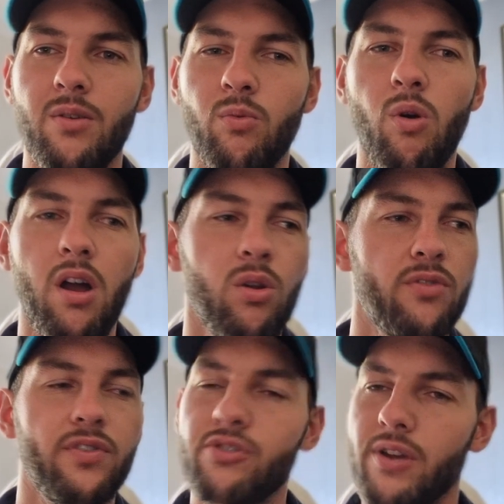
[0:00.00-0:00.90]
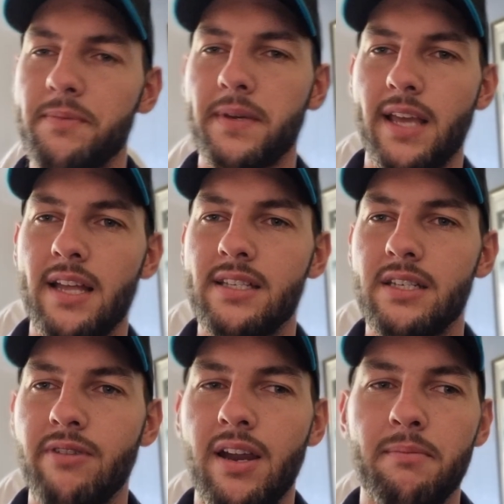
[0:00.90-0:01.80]
Why look for Trent
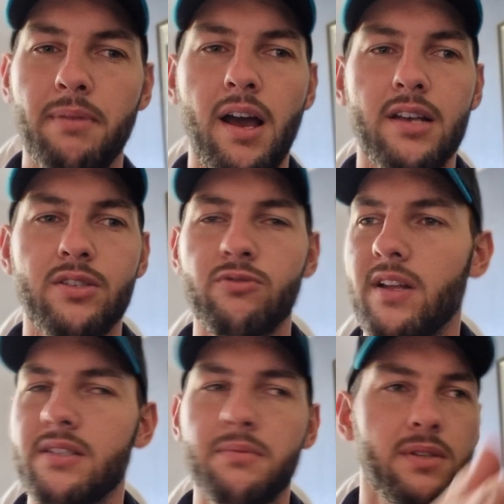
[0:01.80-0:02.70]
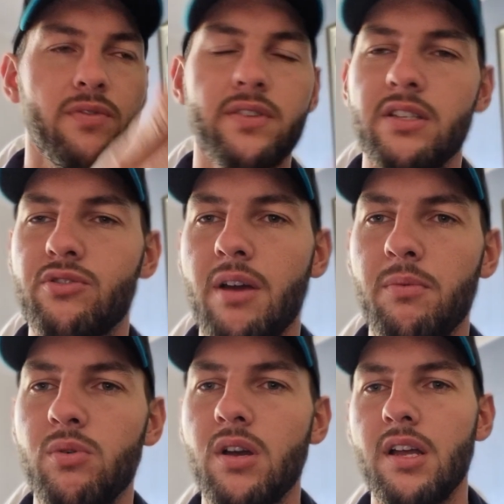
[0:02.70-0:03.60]
McKenzie running past, who runs himself into
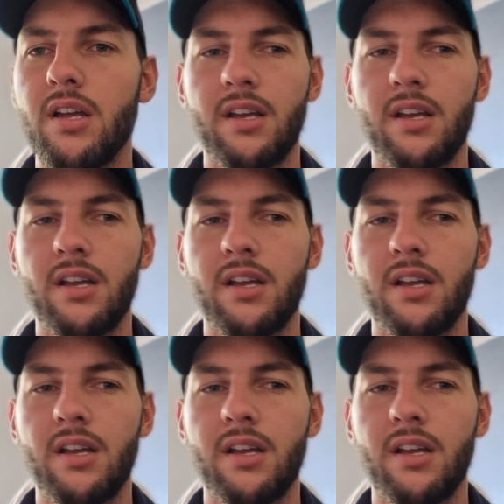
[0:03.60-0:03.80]
trouble,